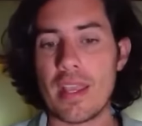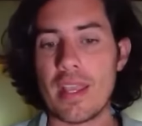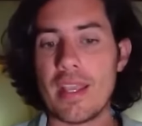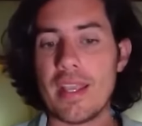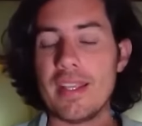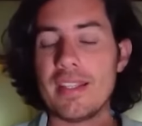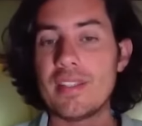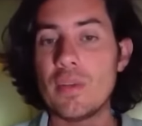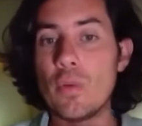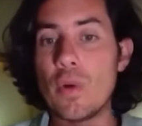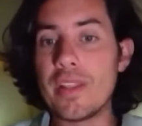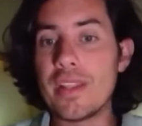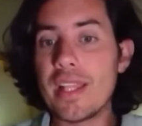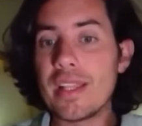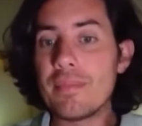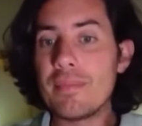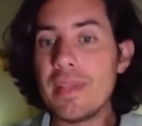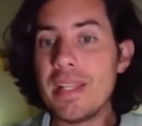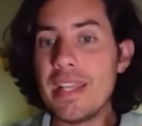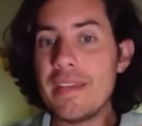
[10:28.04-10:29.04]
is the one that
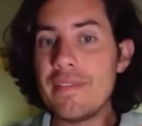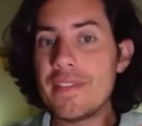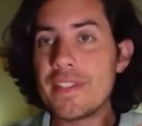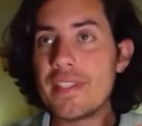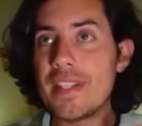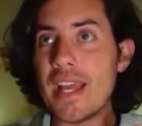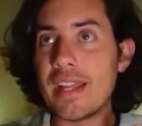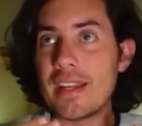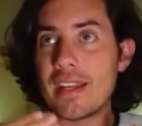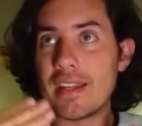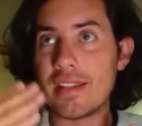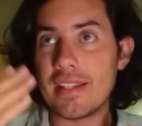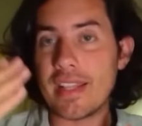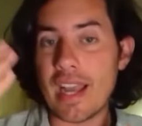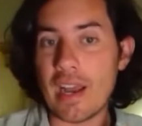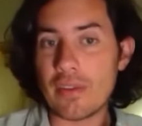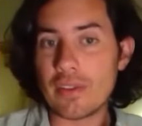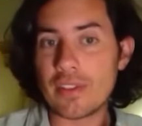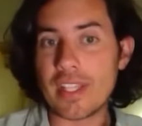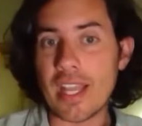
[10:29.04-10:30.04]
believes that the
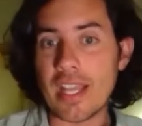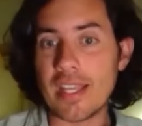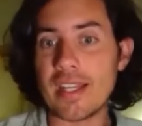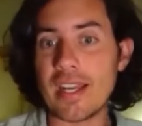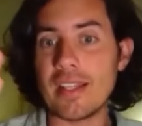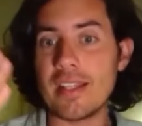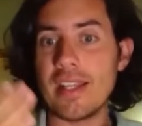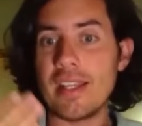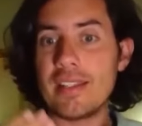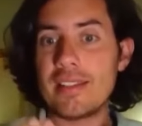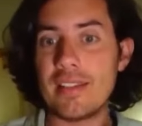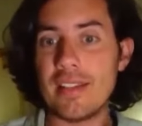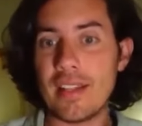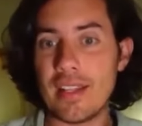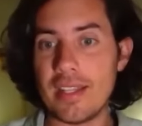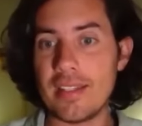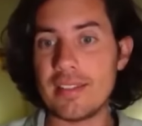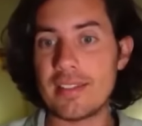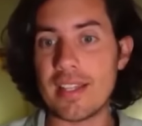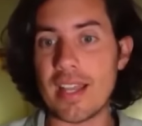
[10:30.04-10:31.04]
outside and the
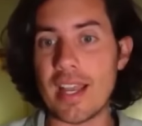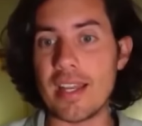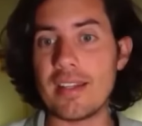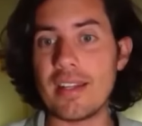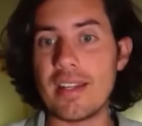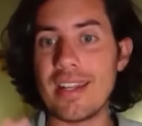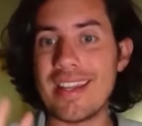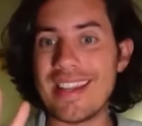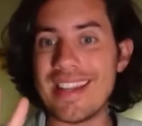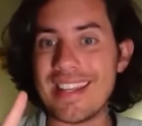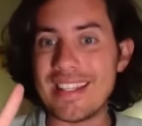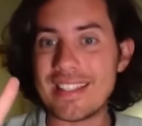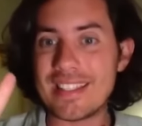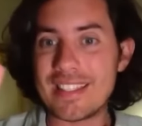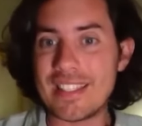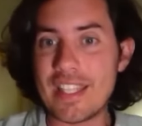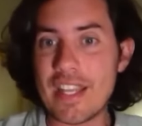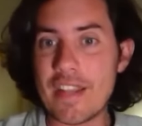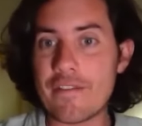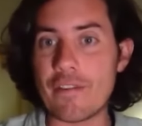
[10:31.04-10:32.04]
inside is
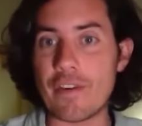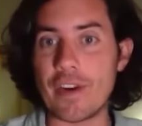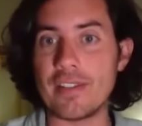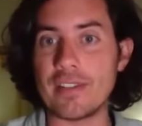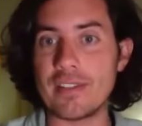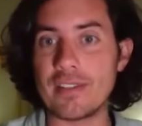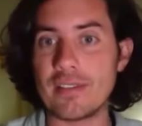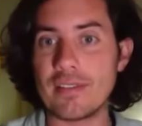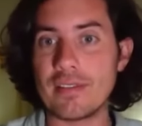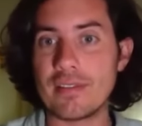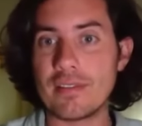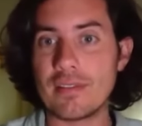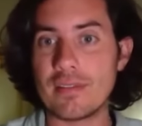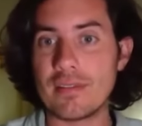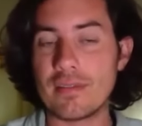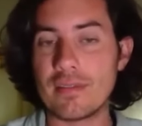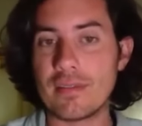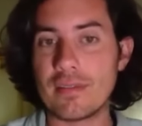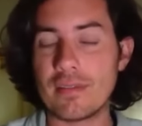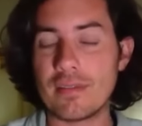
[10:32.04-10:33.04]
different,
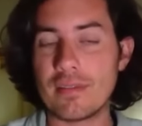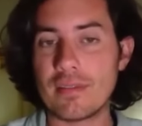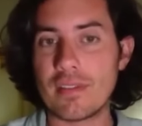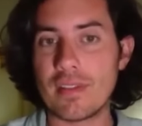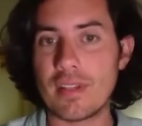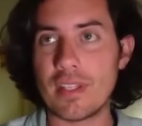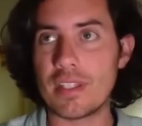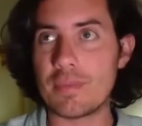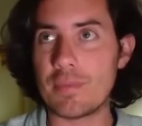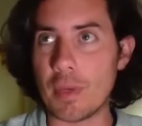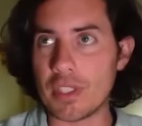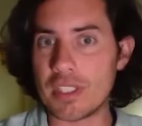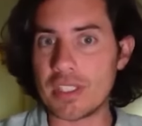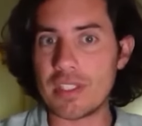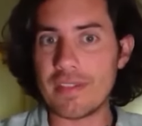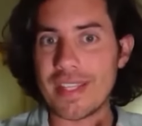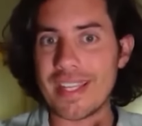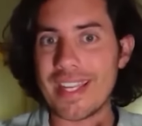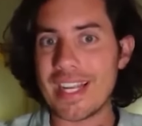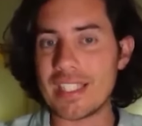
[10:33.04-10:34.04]
is positive
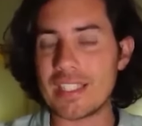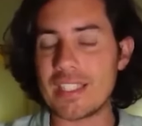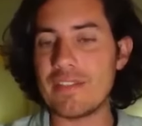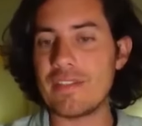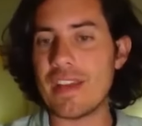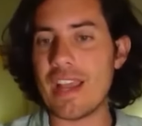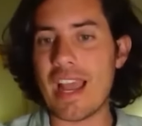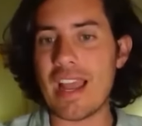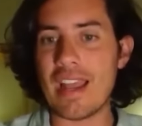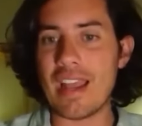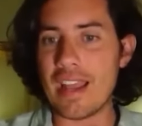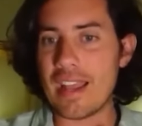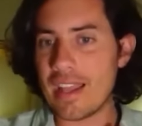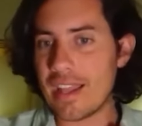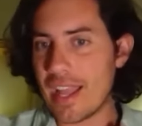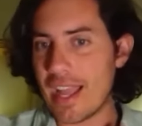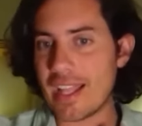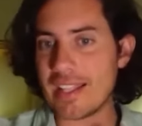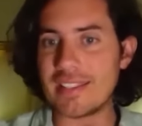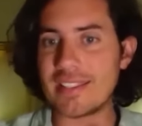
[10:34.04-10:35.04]
and negative
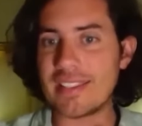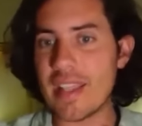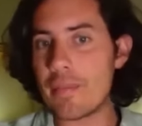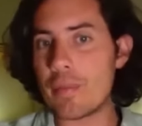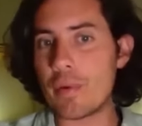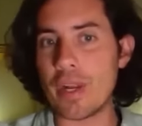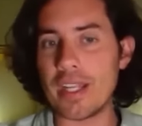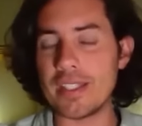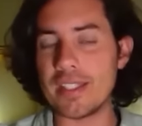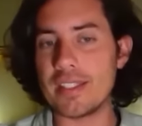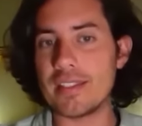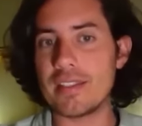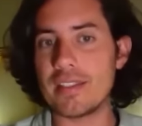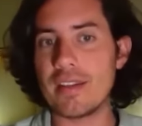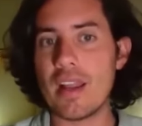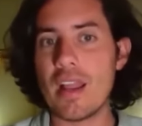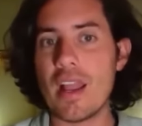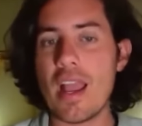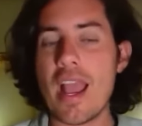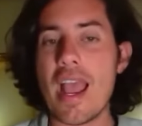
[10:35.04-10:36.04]
and separated.
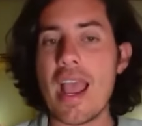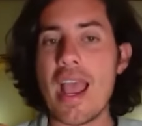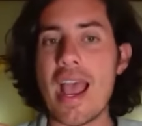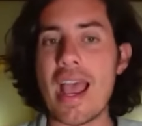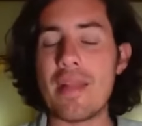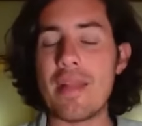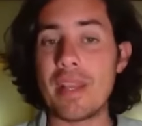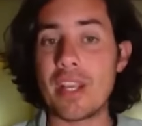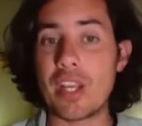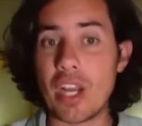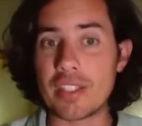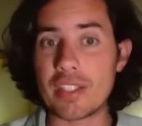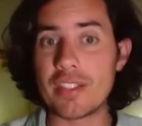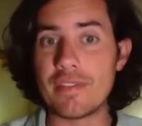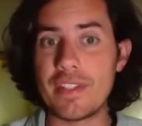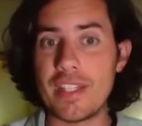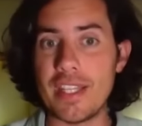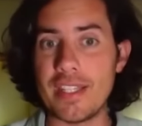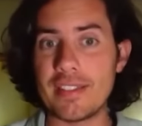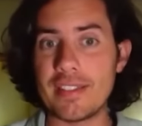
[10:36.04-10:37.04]
And because of
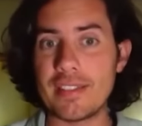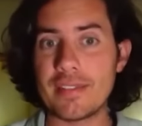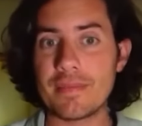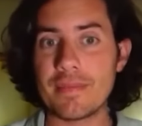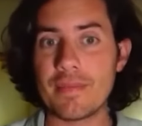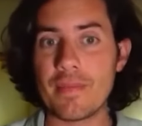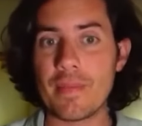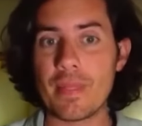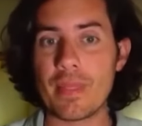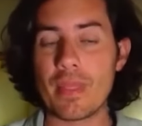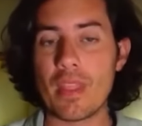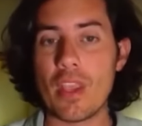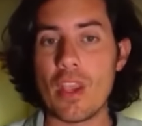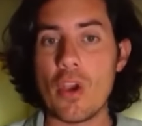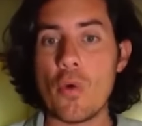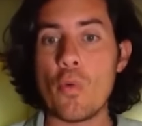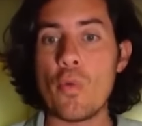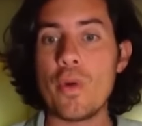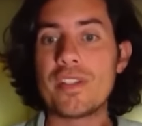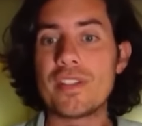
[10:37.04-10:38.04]
this,
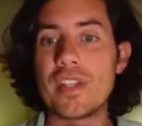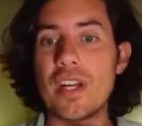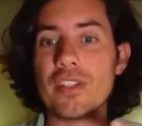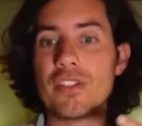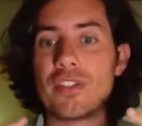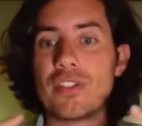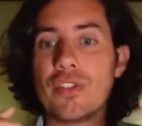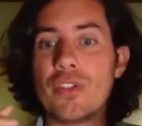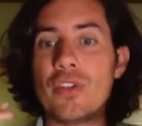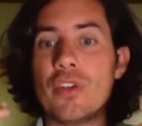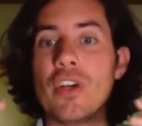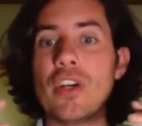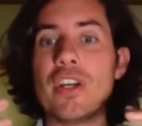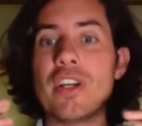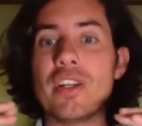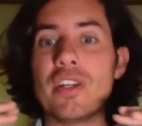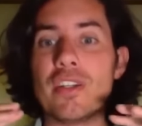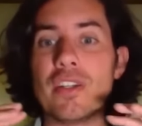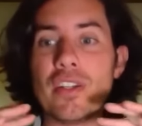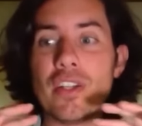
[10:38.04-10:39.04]
we start to
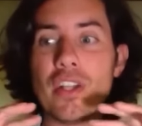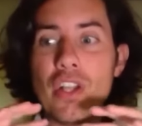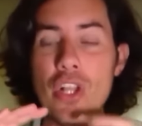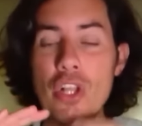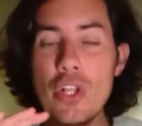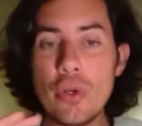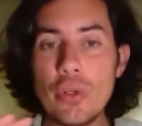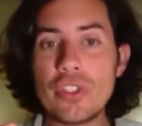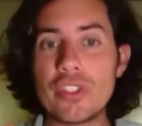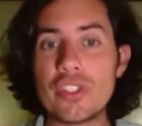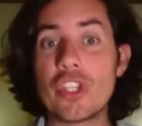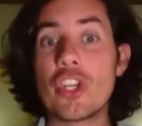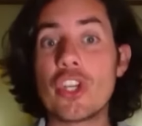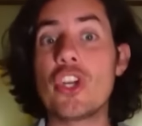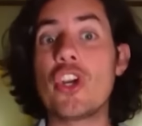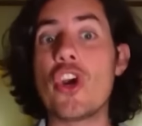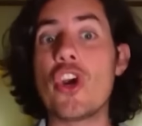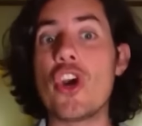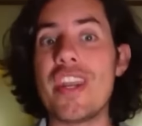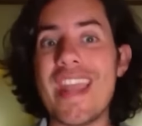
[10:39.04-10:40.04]
lose
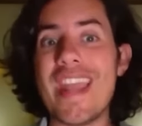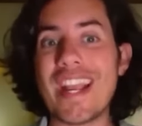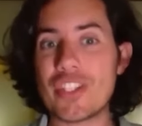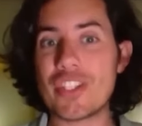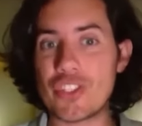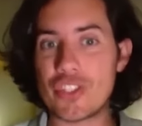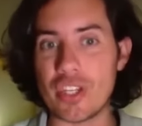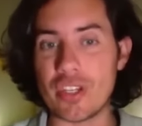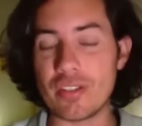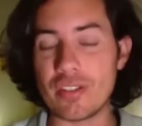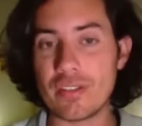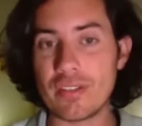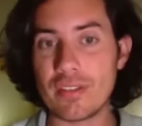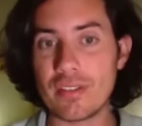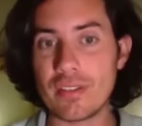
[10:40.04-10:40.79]
connection.